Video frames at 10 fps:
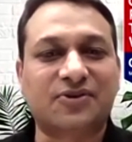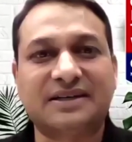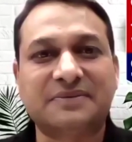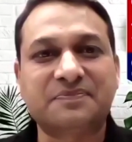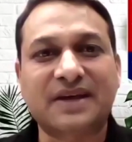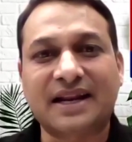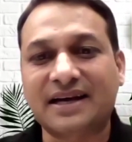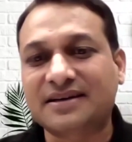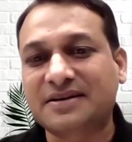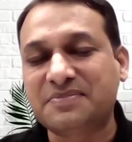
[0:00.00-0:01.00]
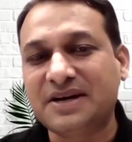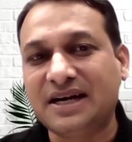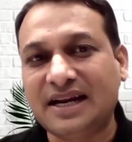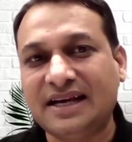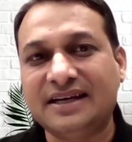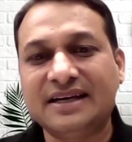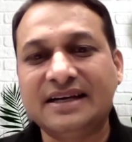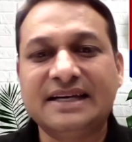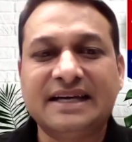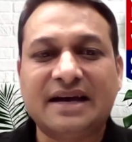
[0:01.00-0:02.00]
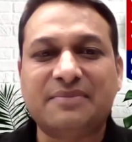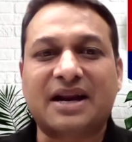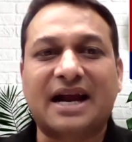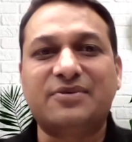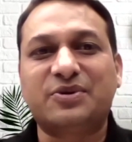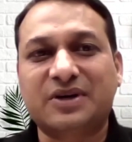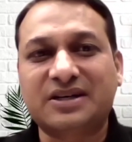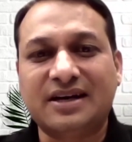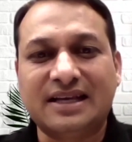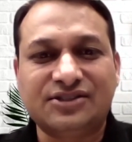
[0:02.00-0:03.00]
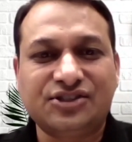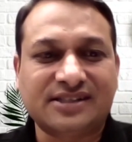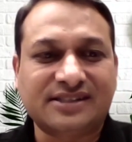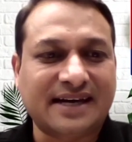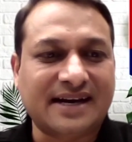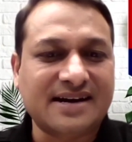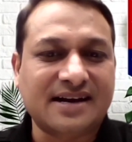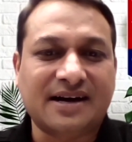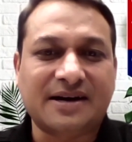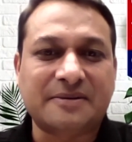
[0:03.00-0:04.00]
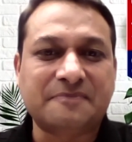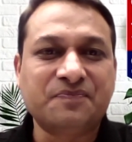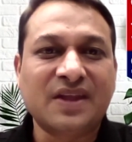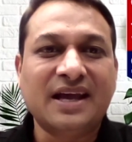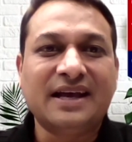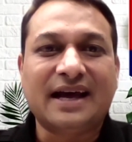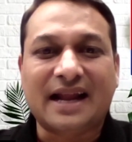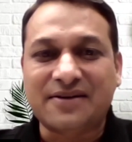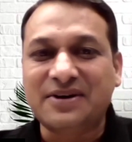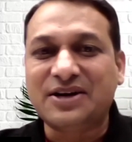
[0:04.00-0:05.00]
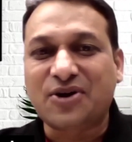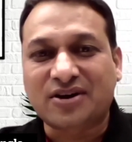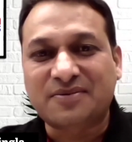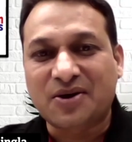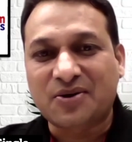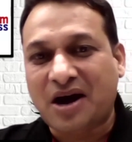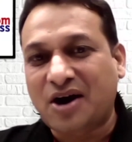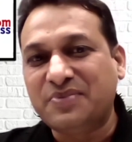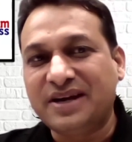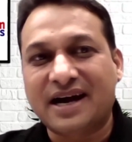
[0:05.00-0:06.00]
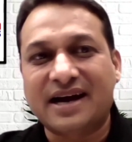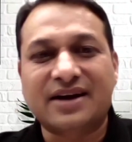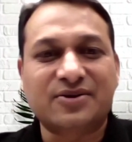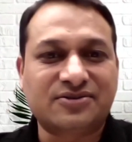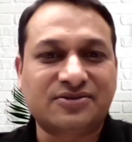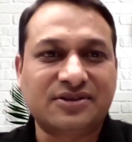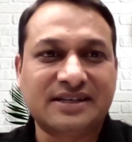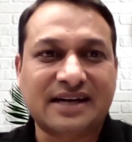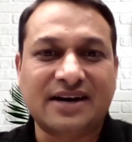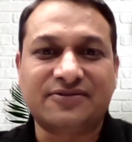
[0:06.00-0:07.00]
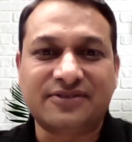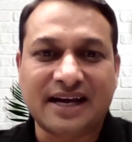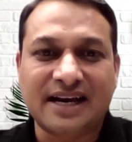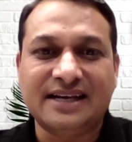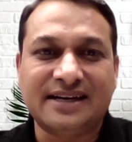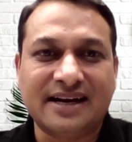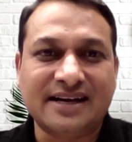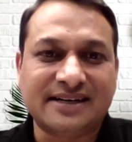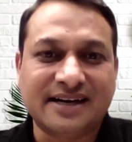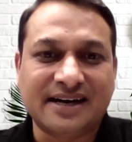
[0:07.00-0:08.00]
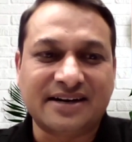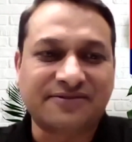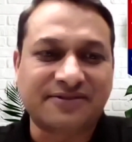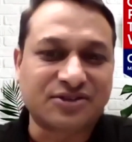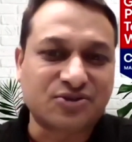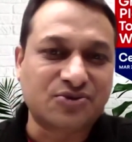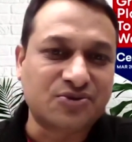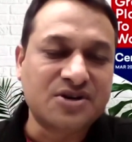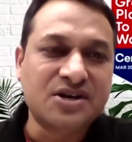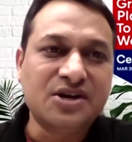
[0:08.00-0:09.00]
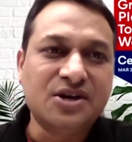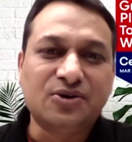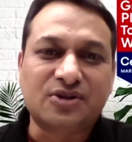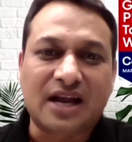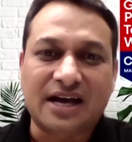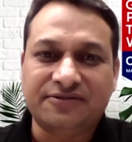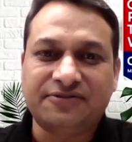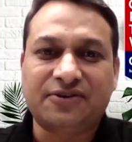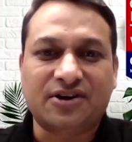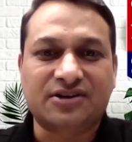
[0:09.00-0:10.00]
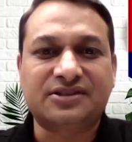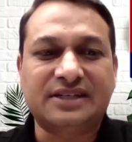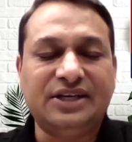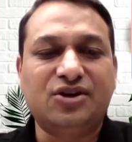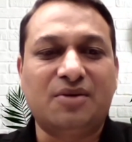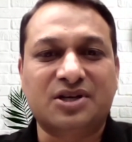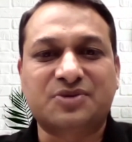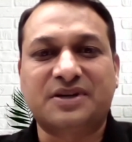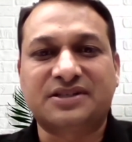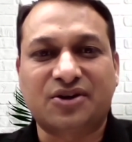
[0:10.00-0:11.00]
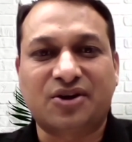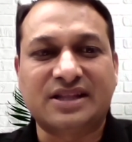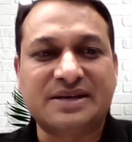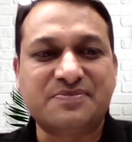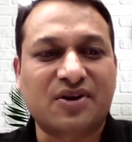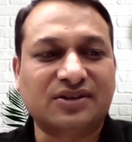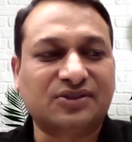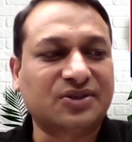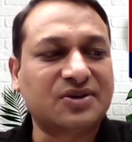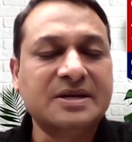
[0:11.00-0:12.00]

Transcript: And I completely am aligned with what Liz just said. And I will talk about how BII could kind of really, really create a difference to the life for Ecom Express and all the employees.